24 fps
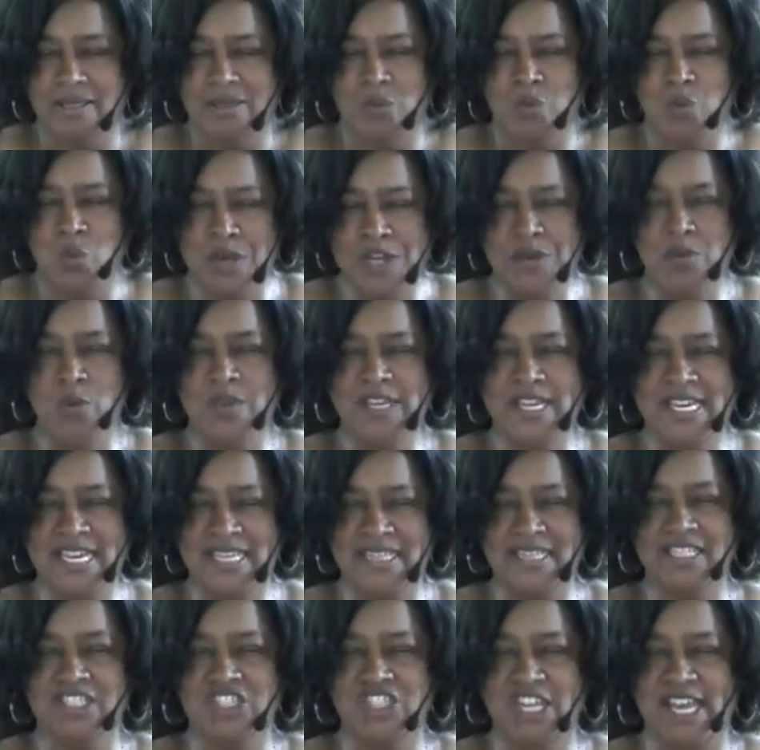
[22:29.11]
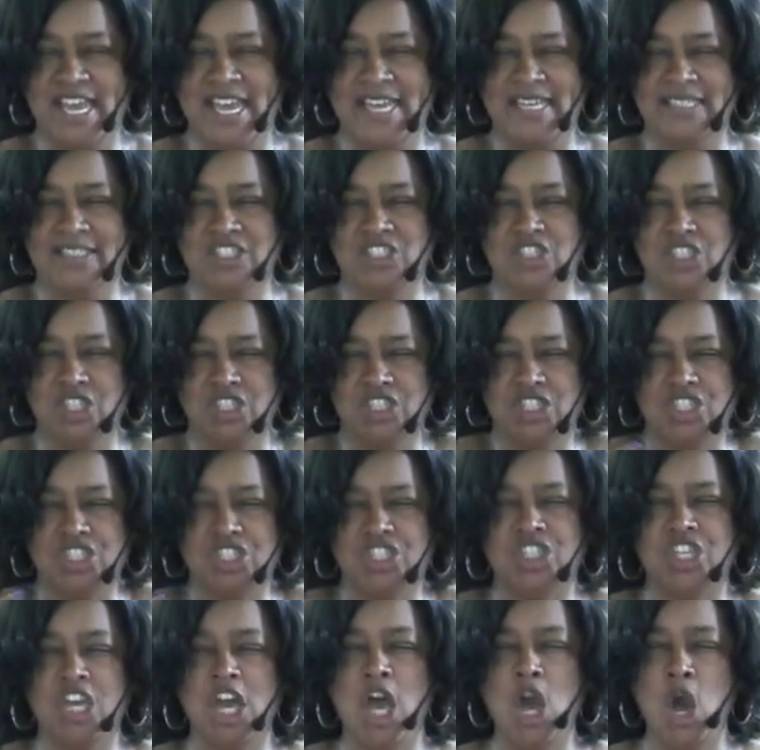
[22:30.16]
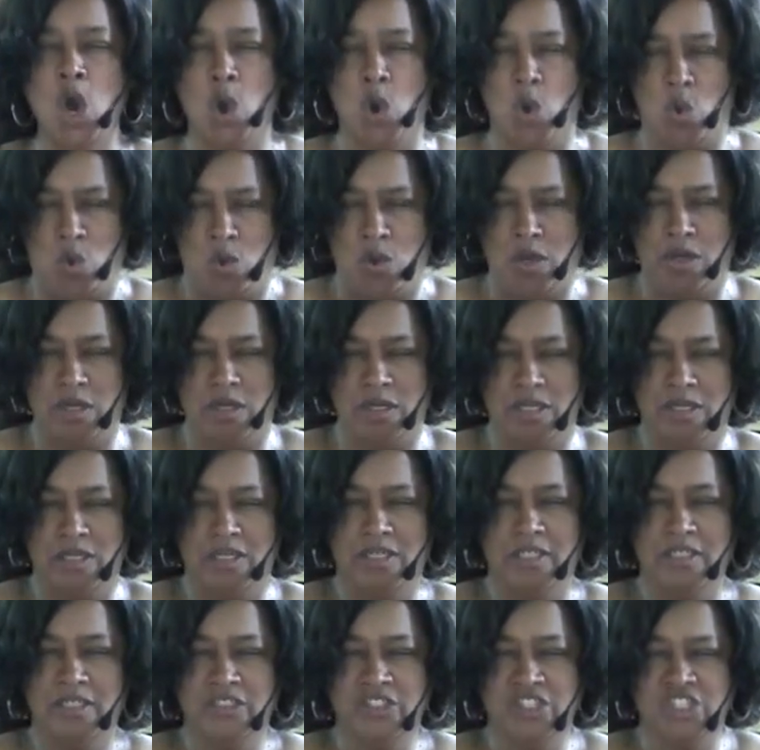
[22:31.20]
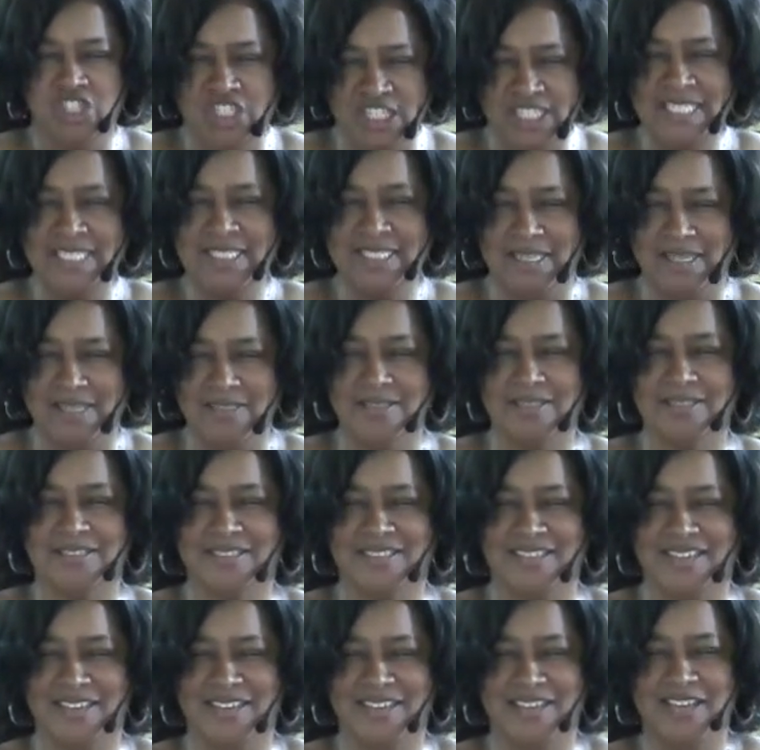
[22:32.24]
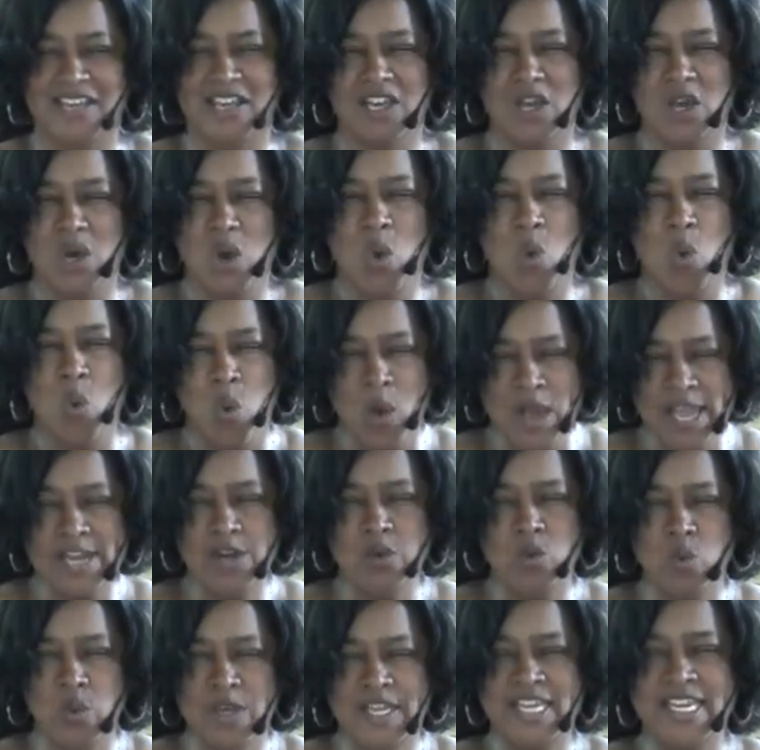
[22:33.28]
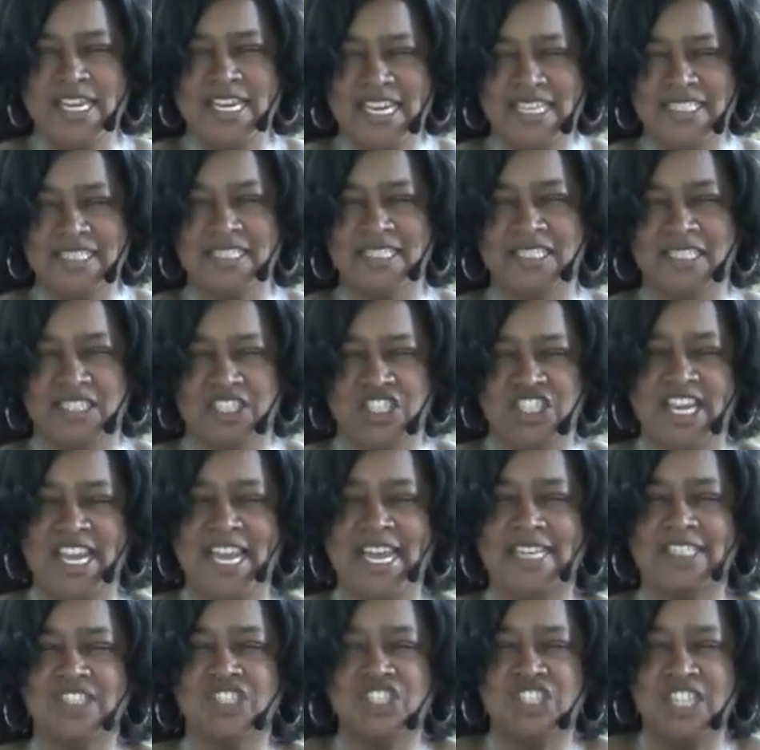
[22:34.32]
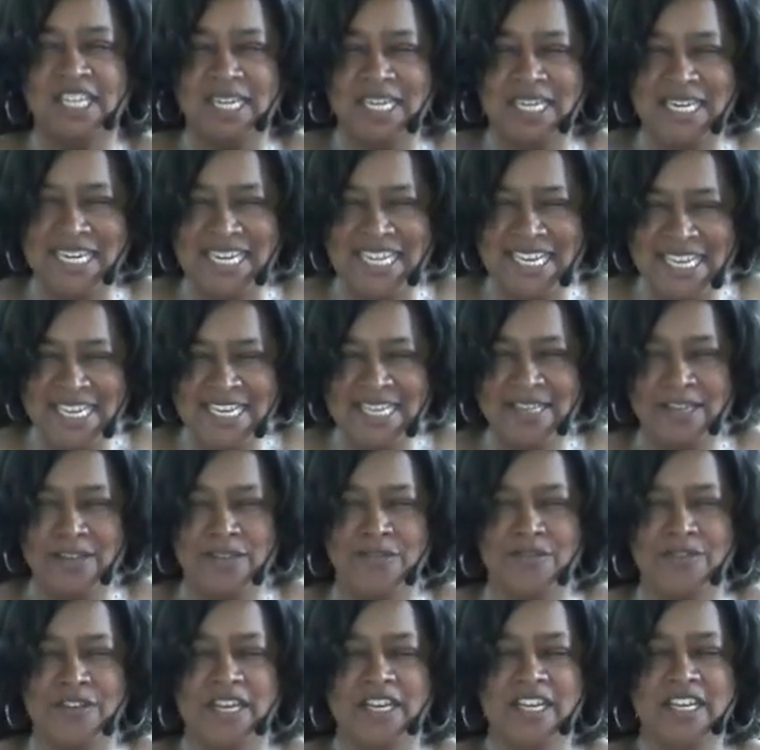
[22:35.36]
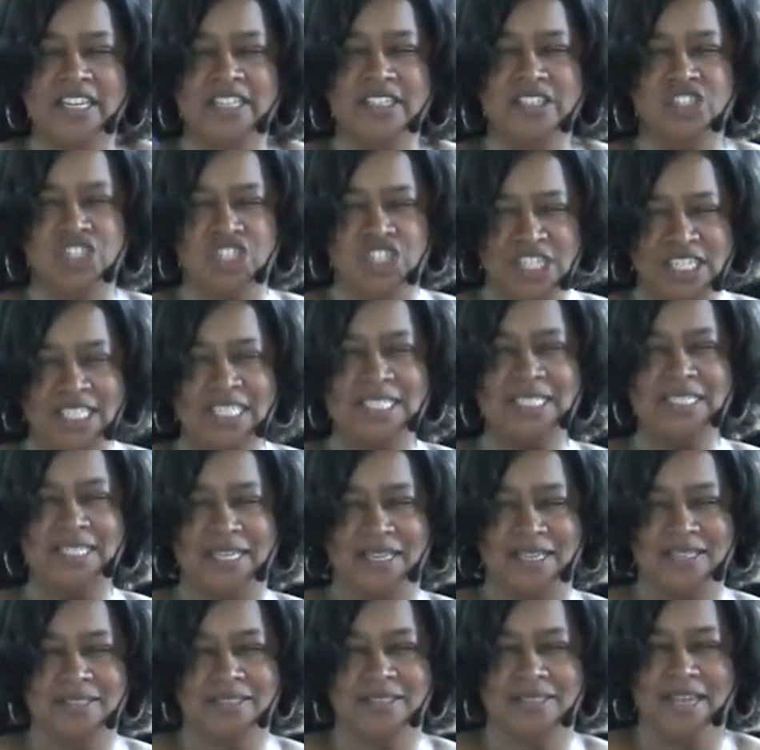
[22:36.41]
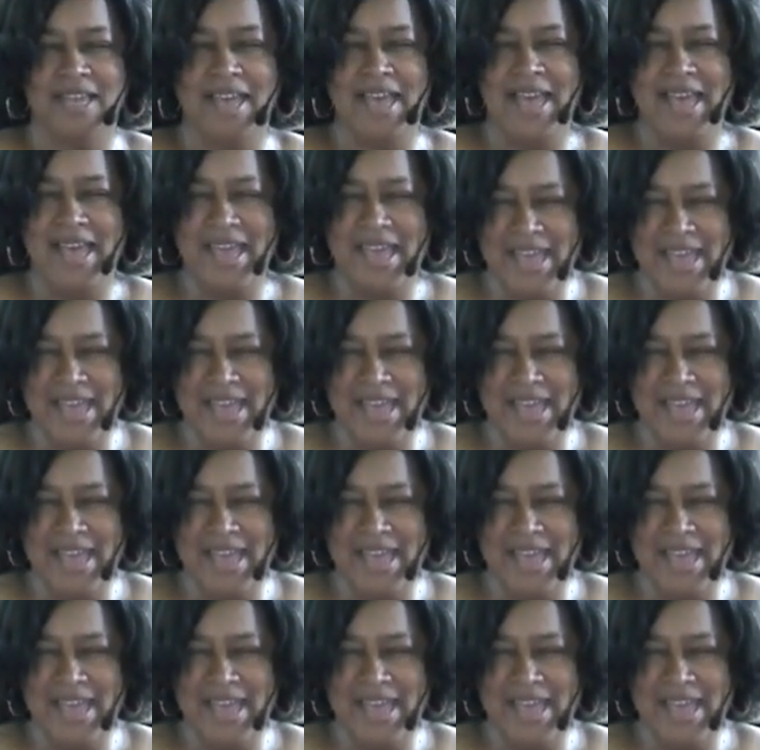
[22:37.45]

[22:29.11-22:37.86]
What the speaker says: when we get the chance. To show Jesus when we get the chance. To live Jesus